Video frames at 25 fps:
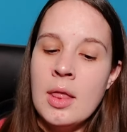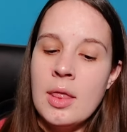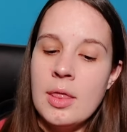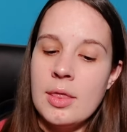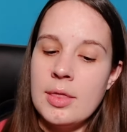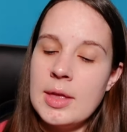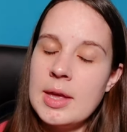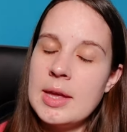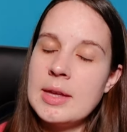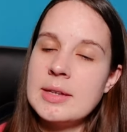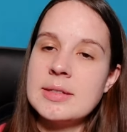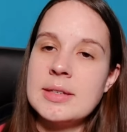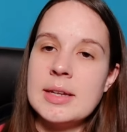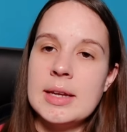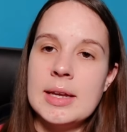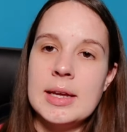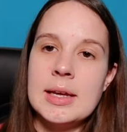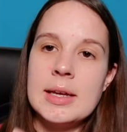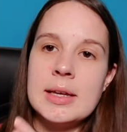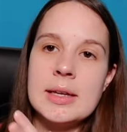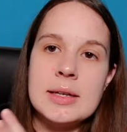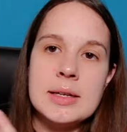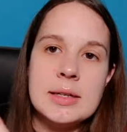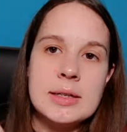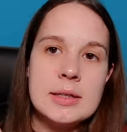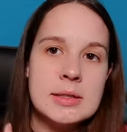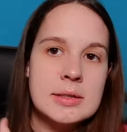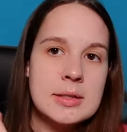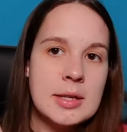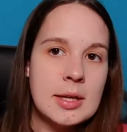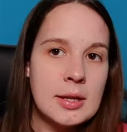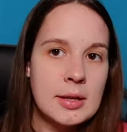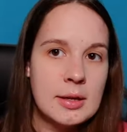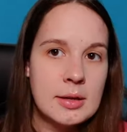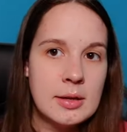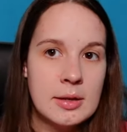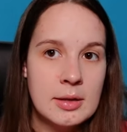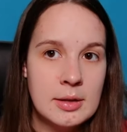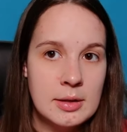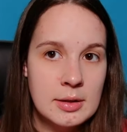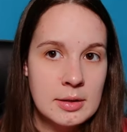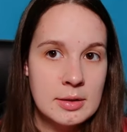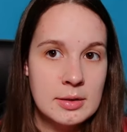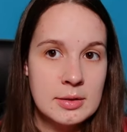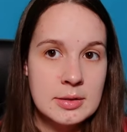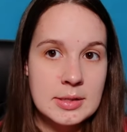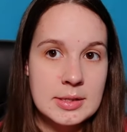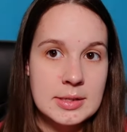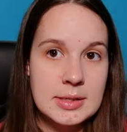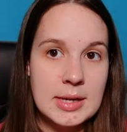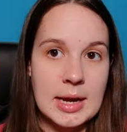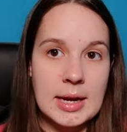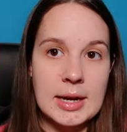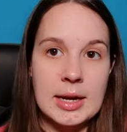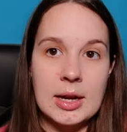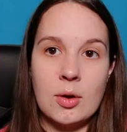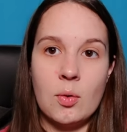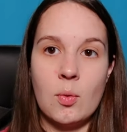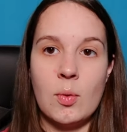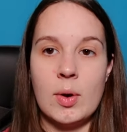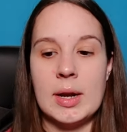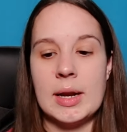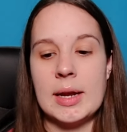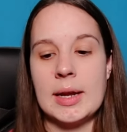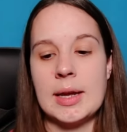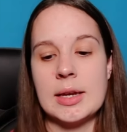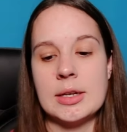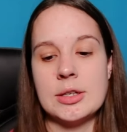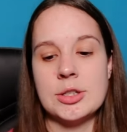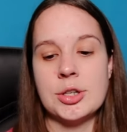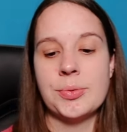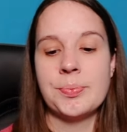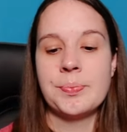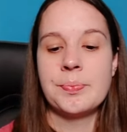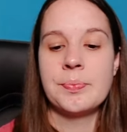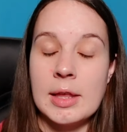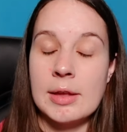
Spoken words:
this is stating what it can do.